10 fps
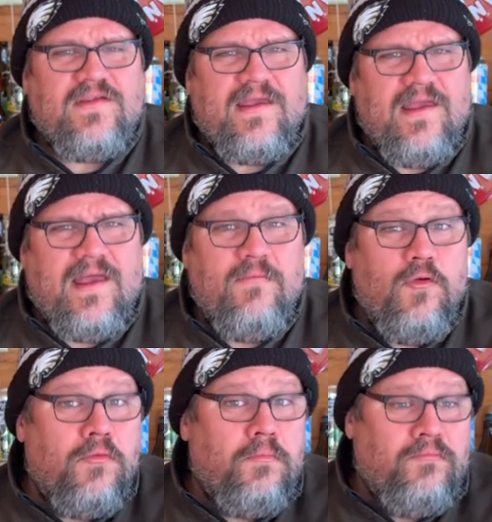I, I
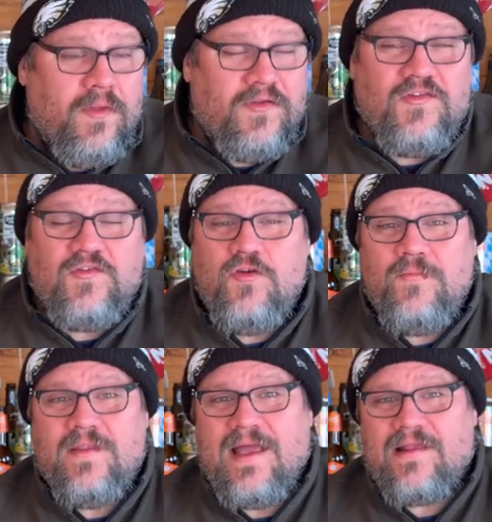will assume
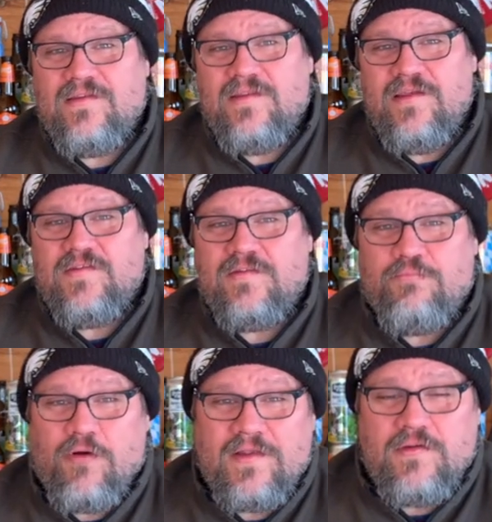that that's the
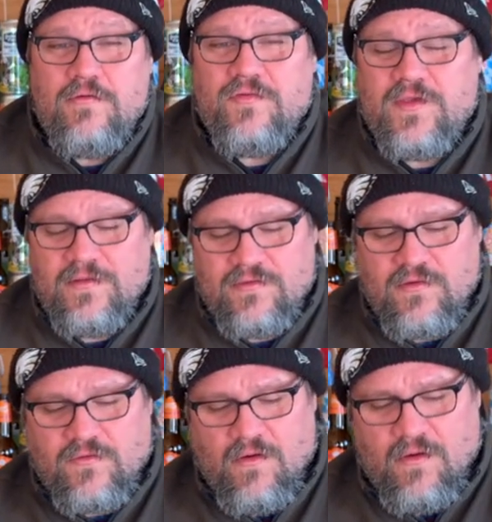espresso thing that they're
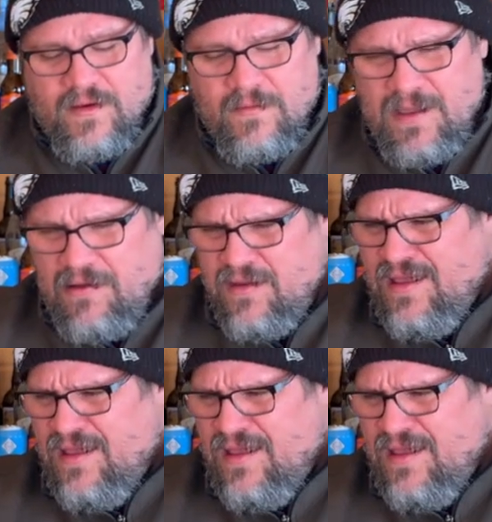talking about.